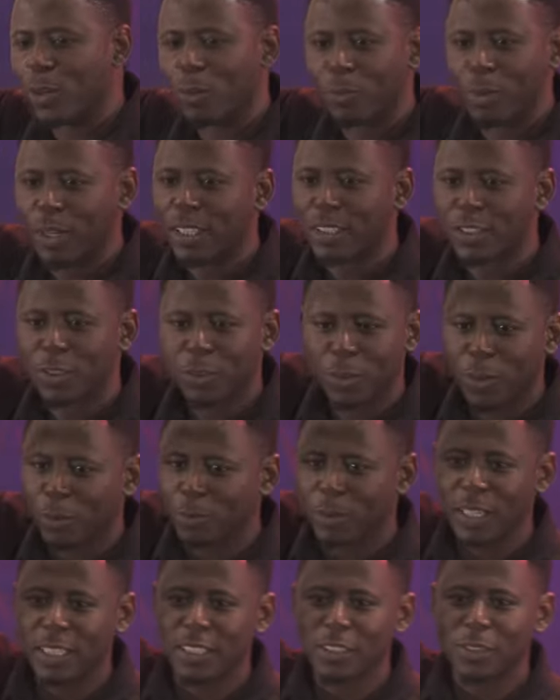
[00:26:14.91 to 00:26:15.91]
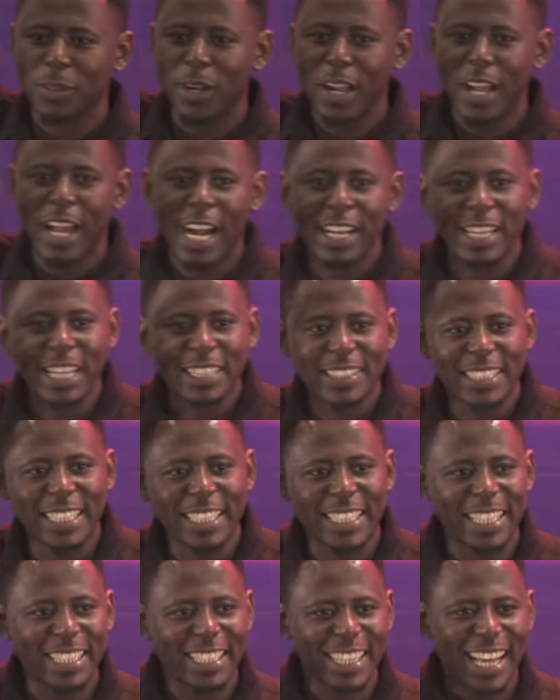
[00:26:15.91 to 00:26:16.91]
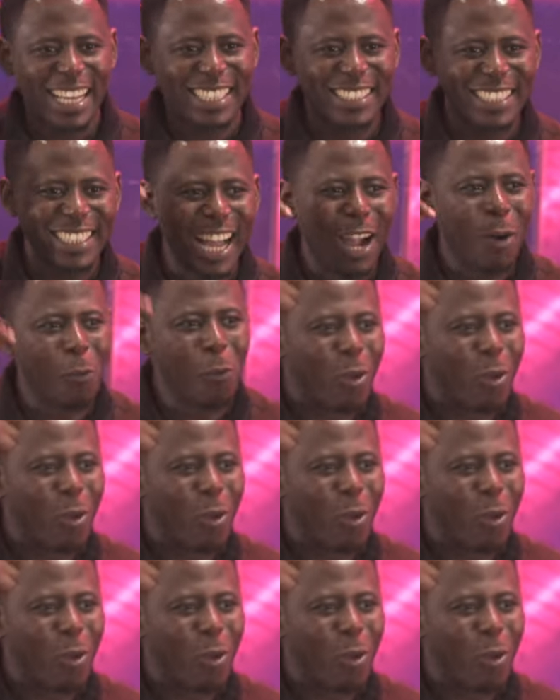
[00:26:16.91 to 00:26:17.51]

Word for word: you. God bless you. God bless you. And you're thinking, I think I